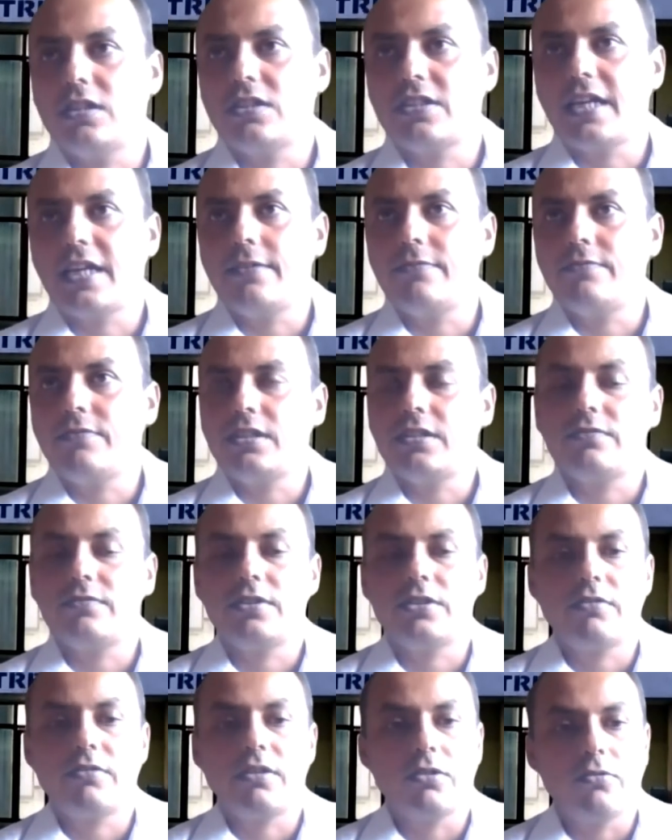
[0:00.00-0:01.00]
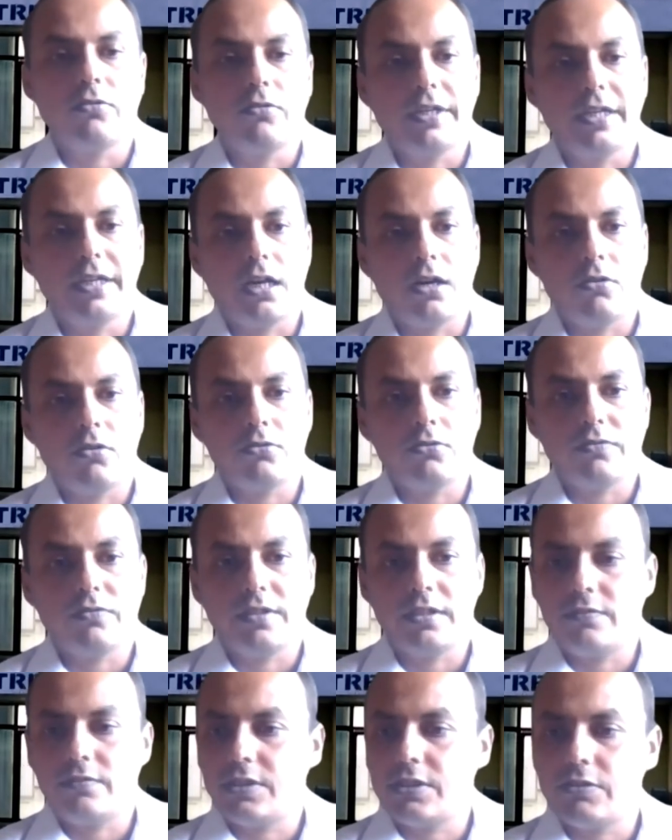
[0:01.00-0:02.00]
the time whenever you are going out,
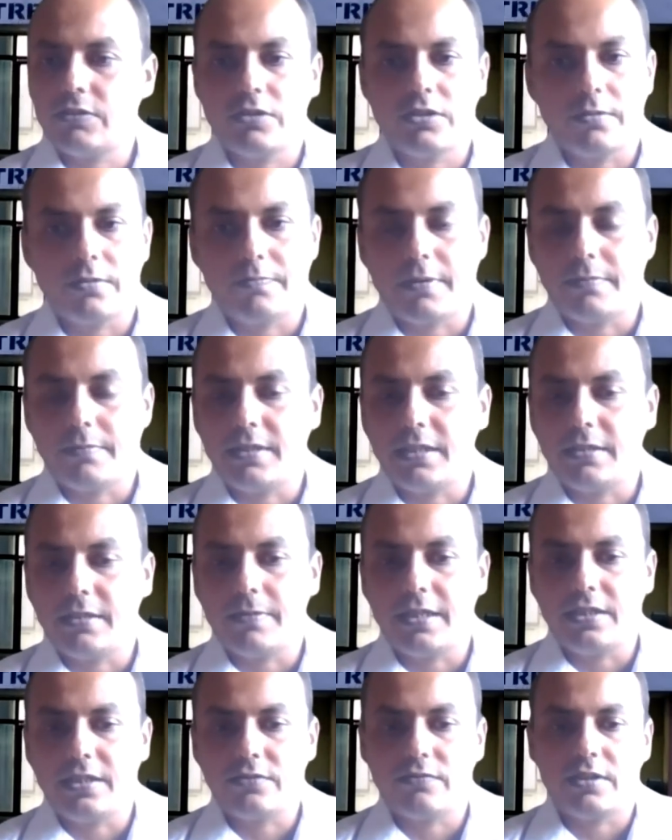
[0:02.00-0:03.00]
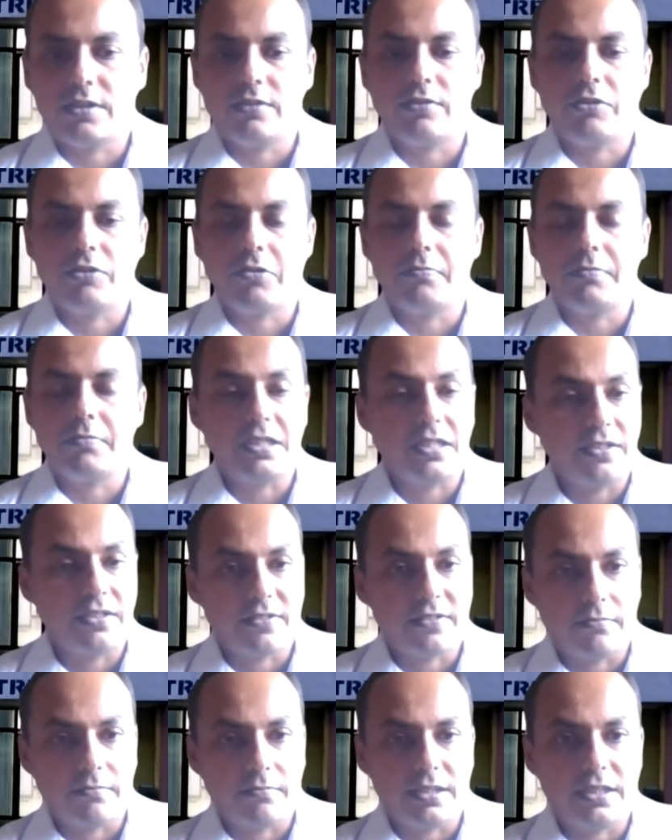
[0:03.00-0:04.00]
whenever you're in a public place, whenever you're meeting
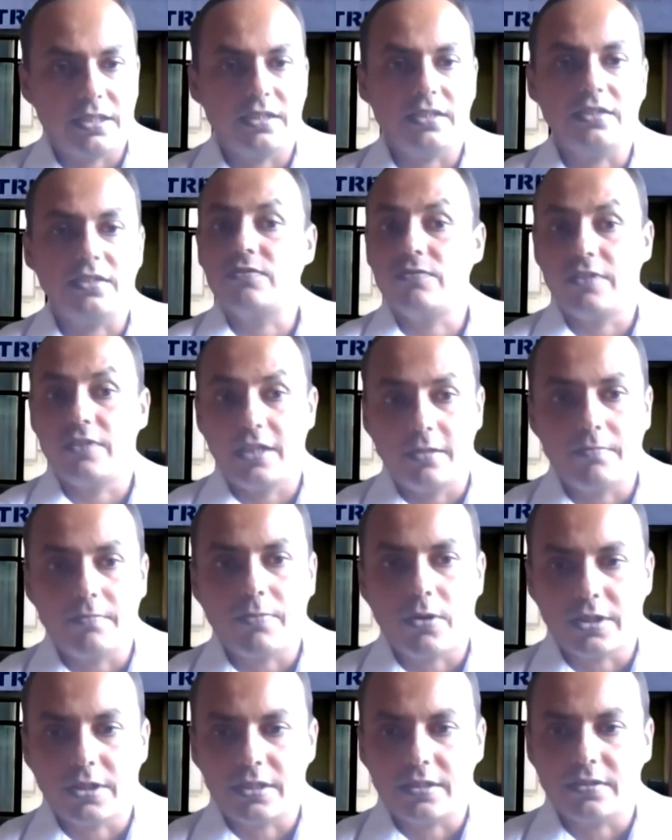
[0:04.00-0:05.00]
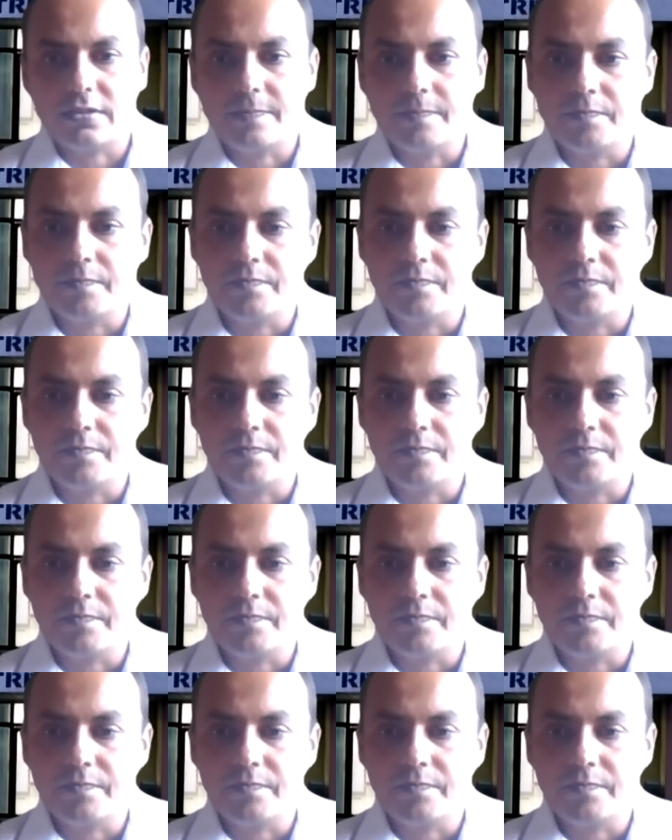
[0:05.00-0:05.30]
somebody is very important.